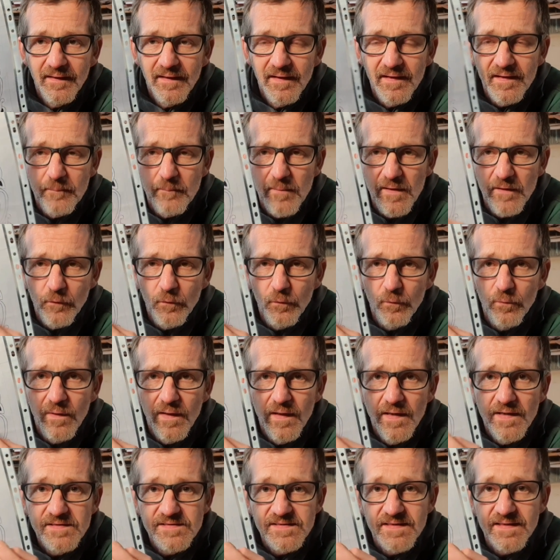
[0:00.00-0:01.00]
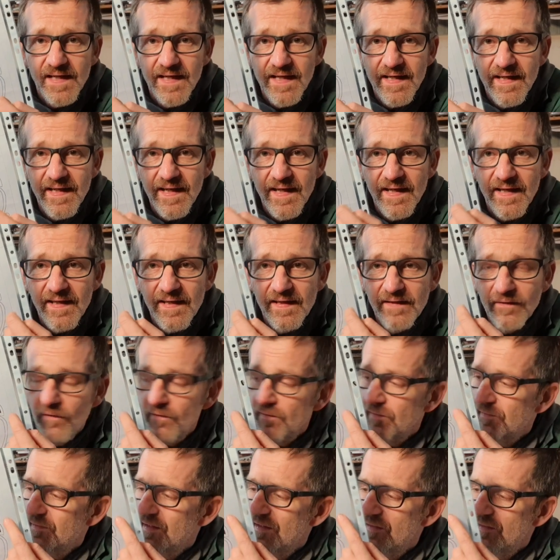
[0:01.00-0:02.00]
in the middle today, and
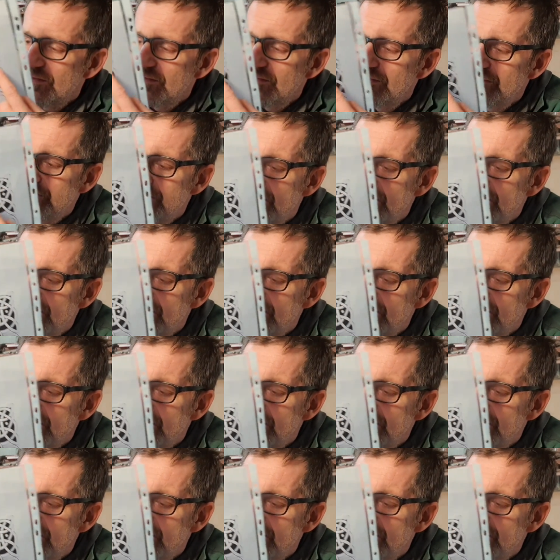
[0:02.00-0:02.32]
on another